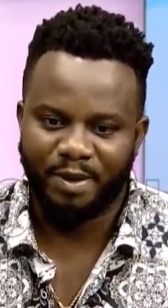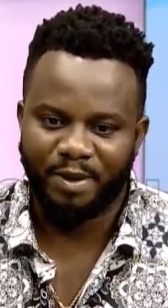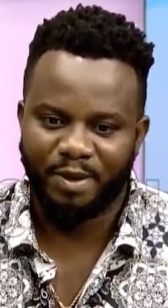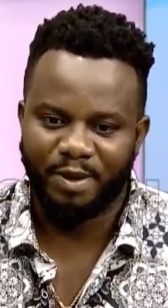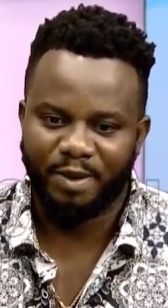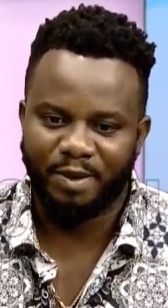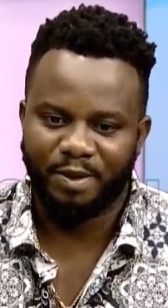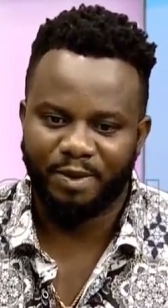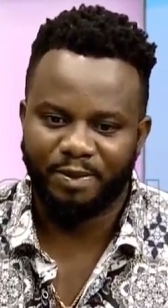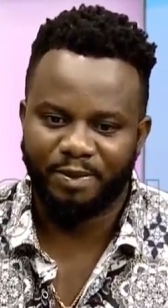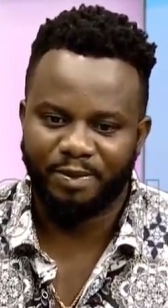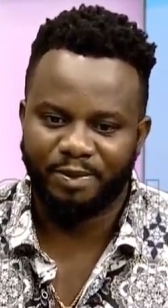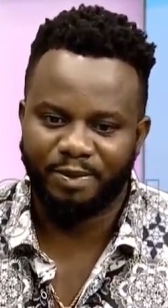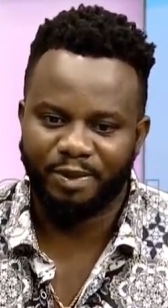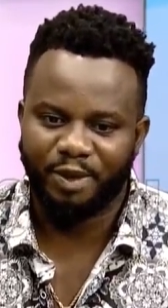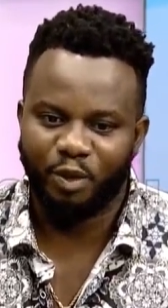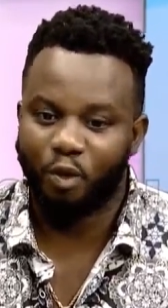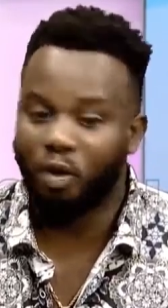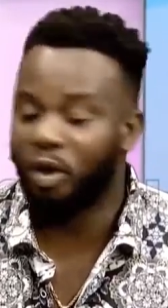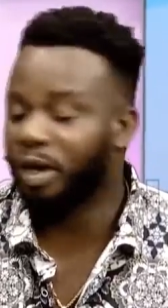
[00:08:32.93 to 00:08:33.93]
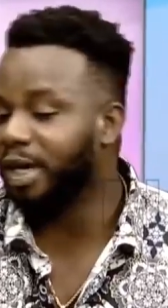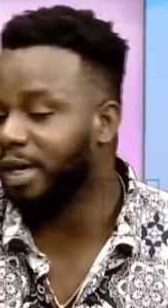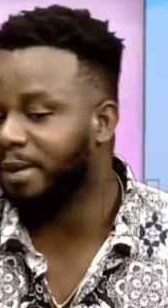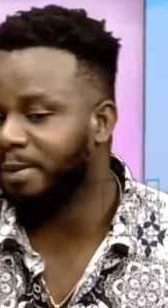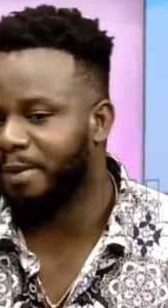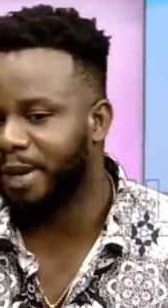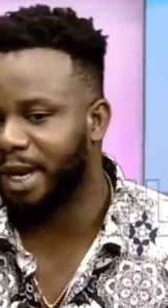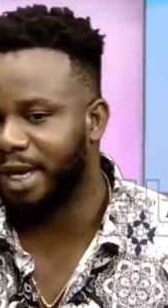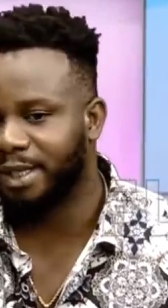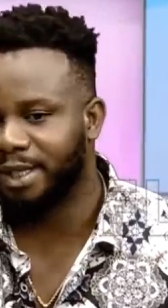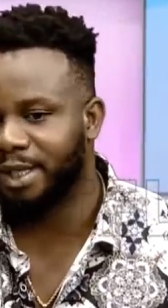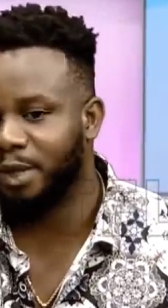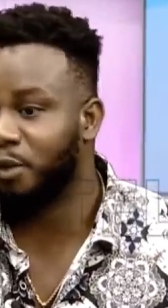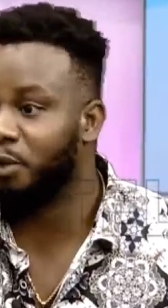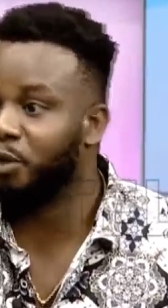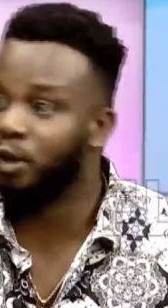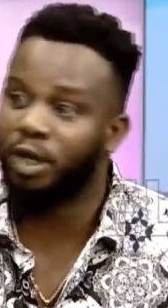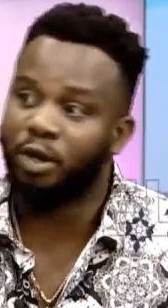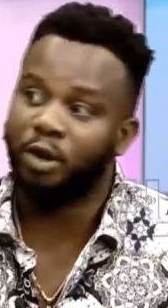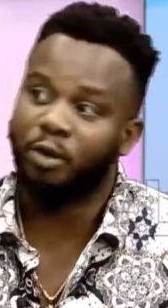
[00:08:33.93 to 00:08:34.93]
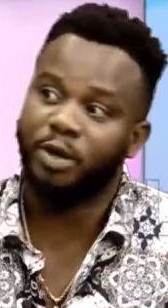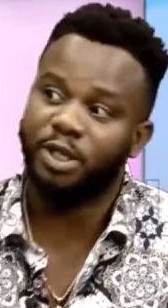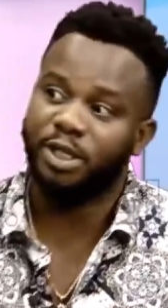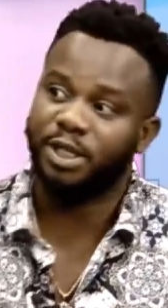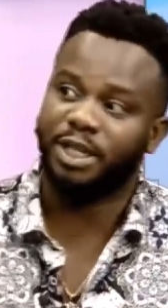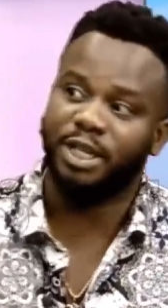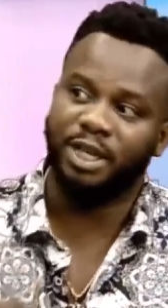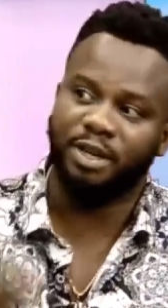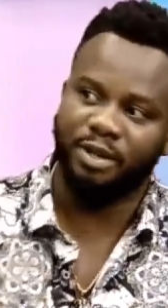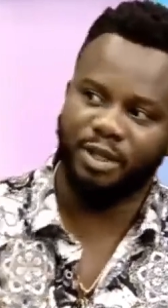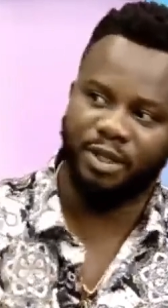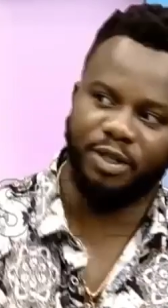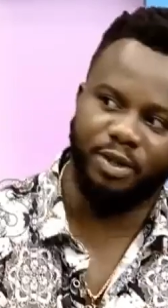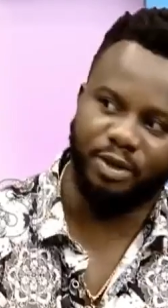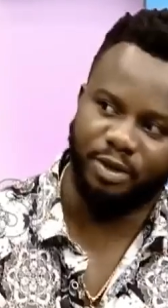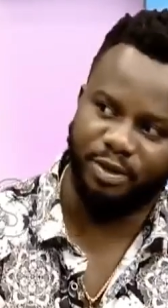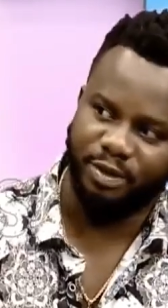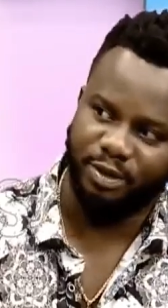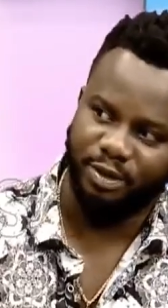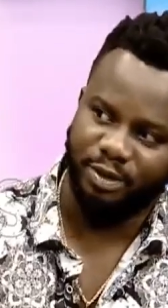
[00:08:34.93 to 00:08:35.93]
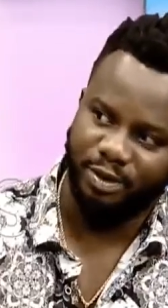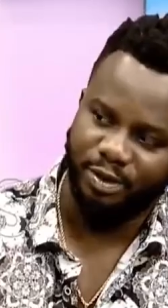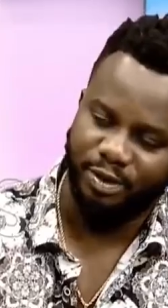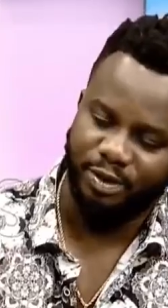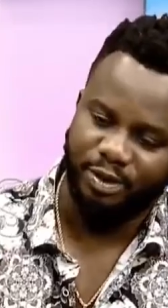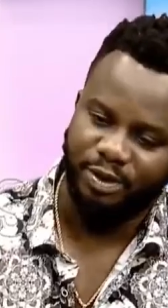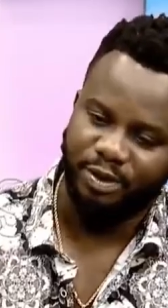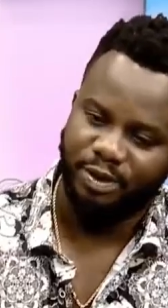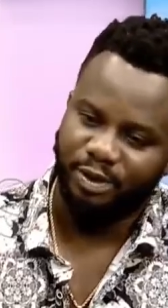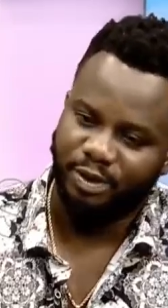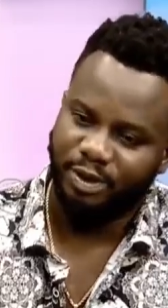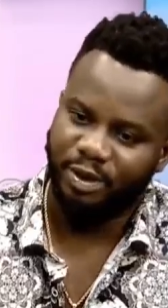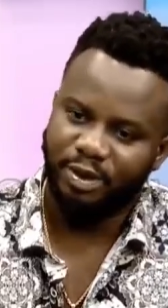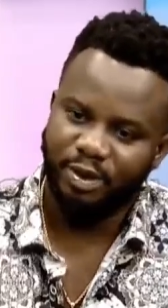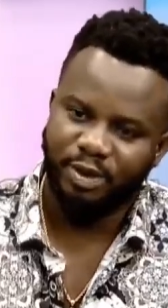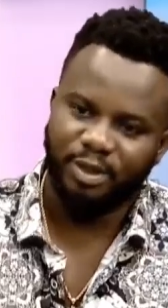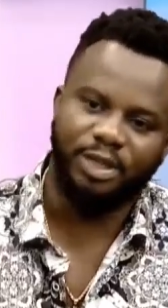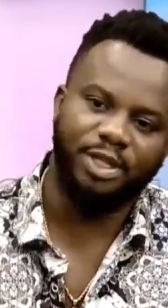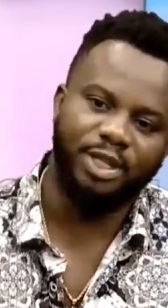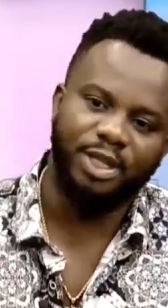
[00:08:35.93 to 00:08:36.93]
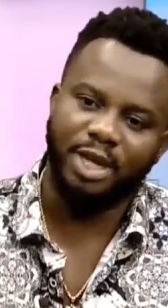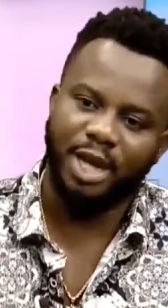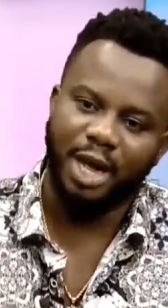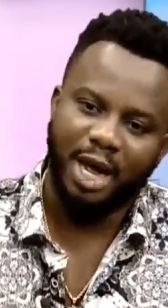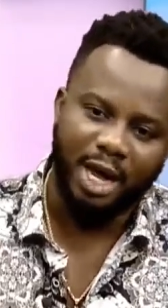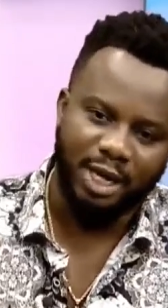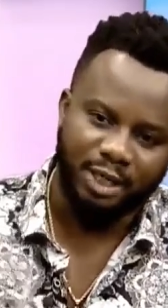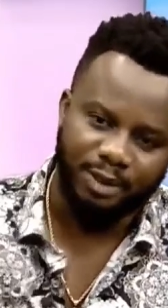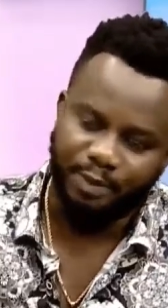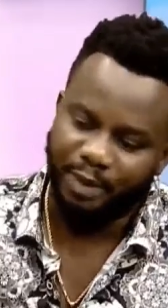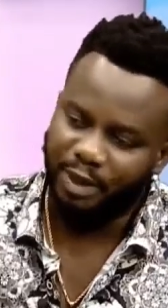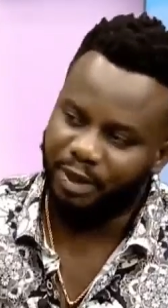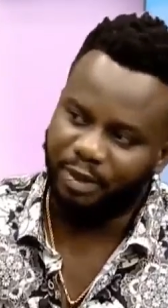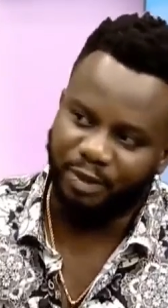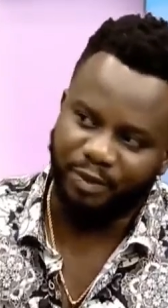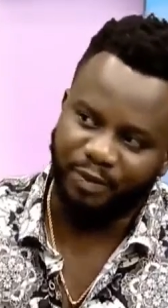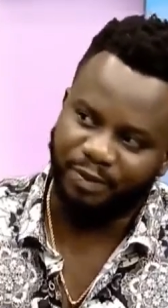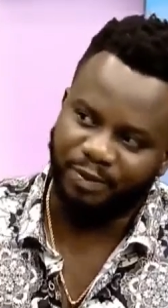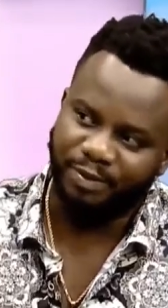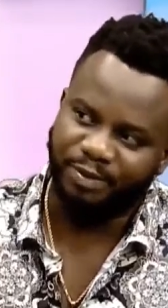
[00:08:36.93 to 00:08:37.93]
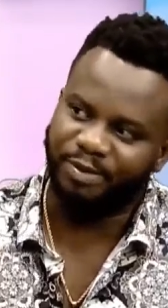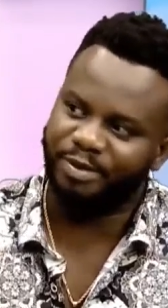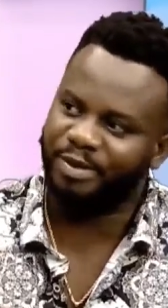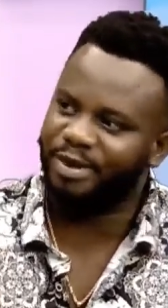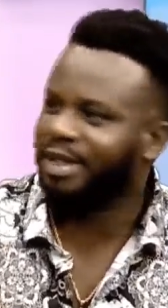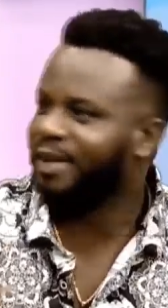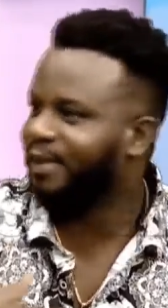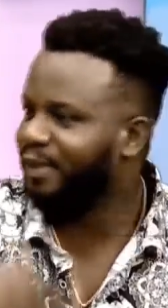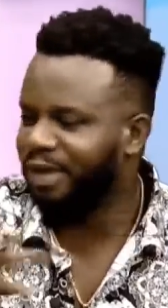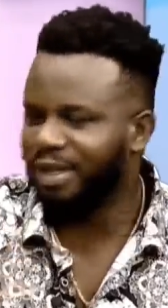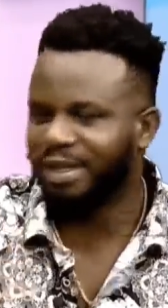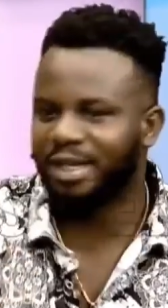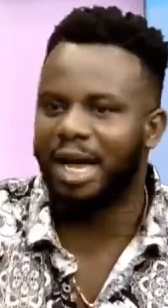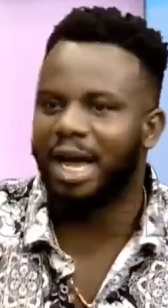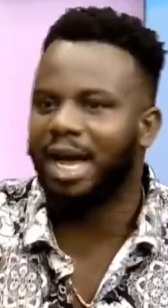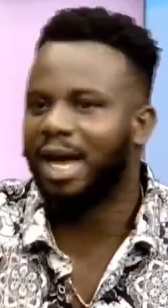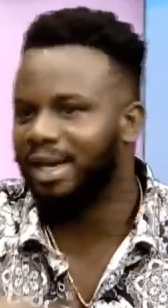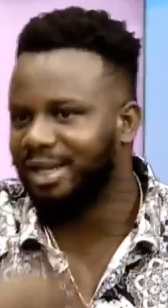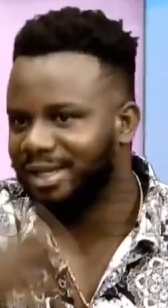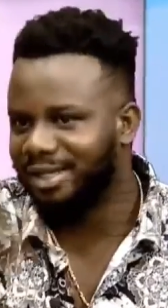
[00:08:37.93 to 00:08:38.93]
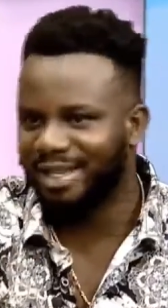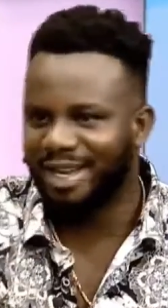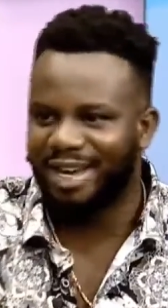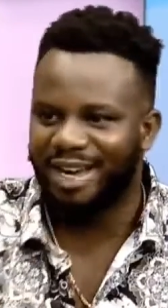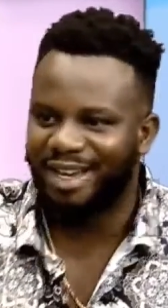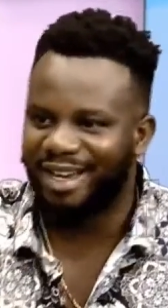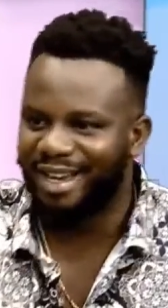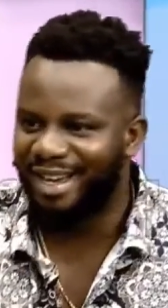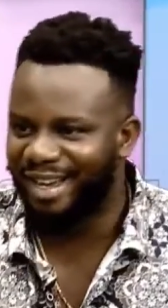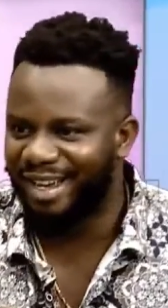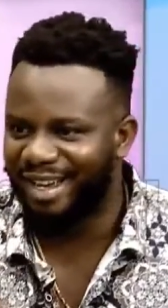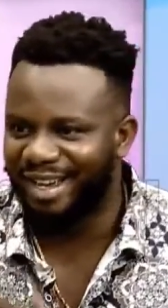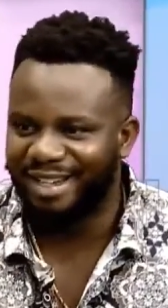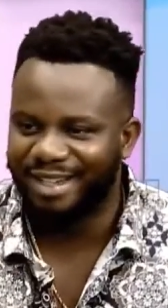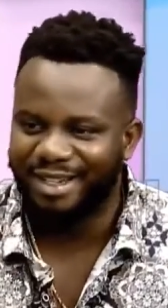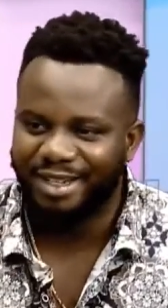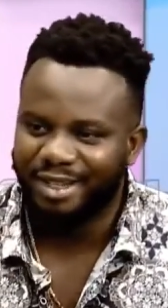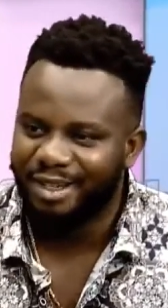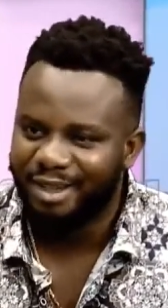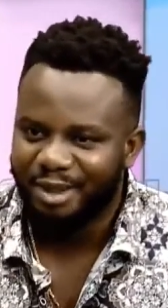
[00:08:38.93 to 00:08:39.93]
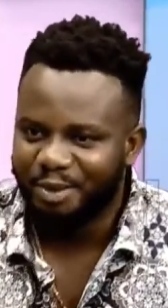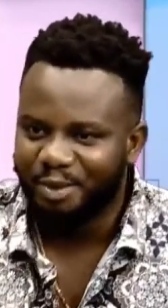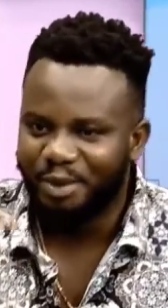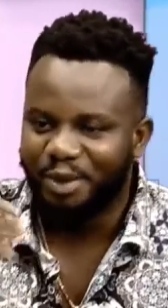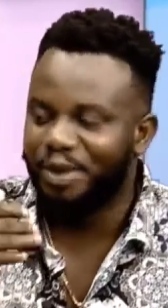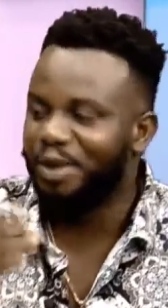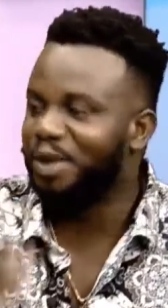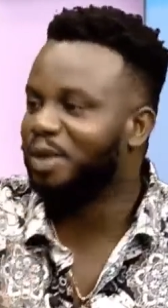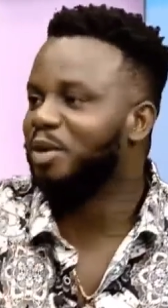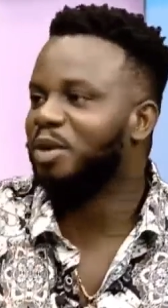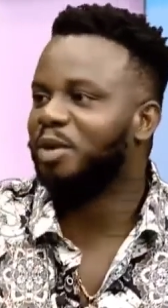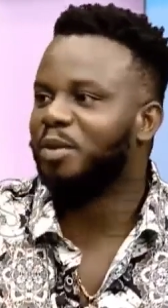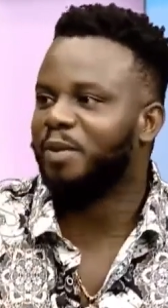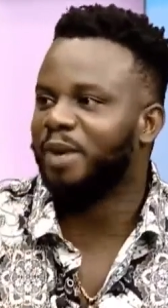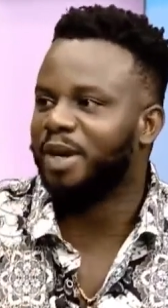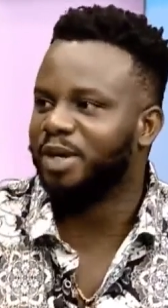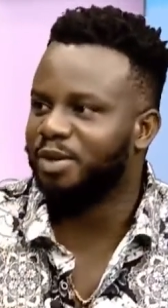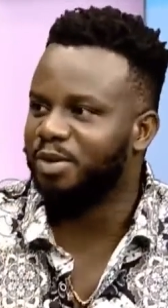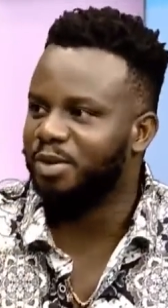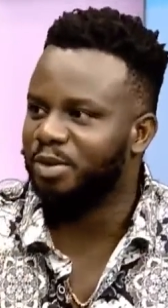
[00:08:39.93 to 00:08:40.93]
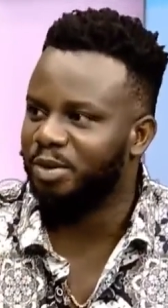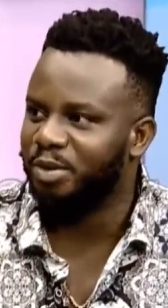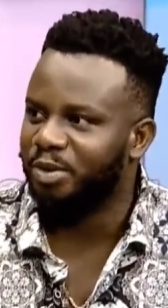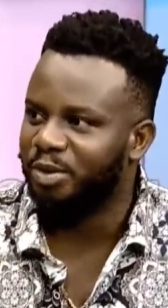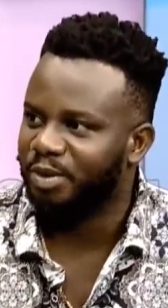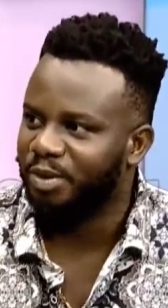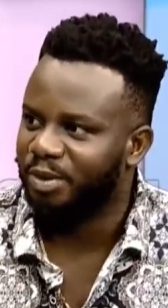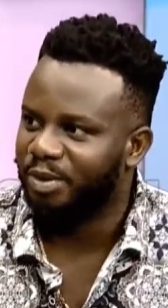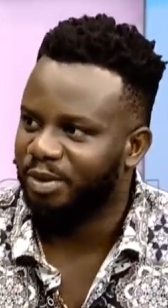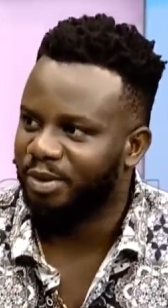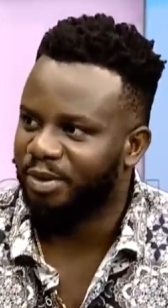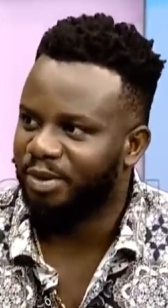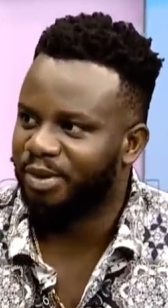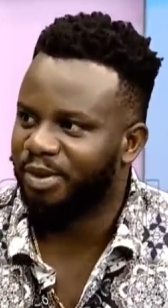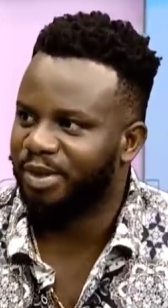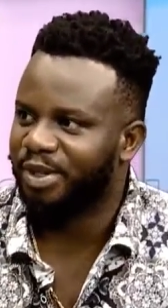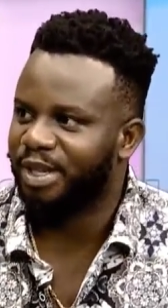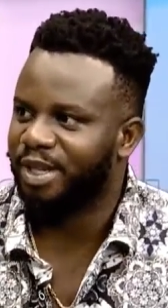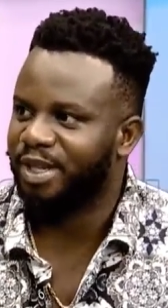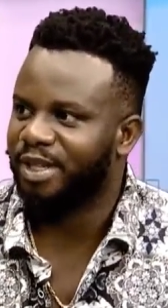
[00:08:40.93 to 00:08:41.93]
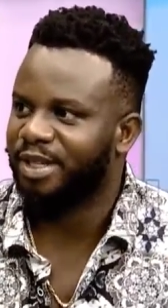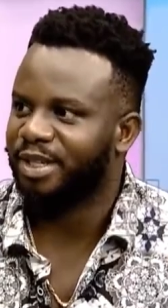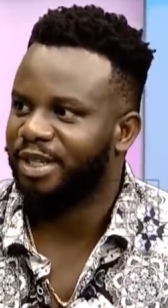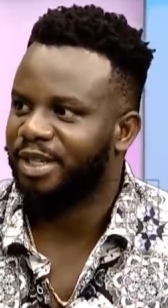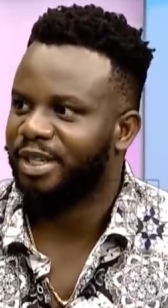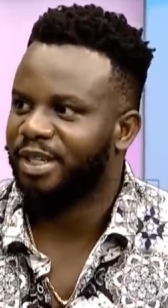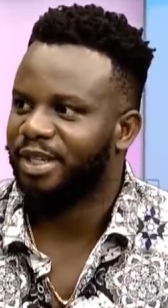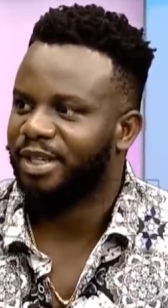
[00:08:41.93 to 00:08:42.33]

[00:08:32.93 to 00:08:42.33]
um, the working part. They, they always see the result. Yeah. They don't see that. And it just looks very of, easy. If it's ah, this guy ah, but I don't know what will pass through. Yeah. understand?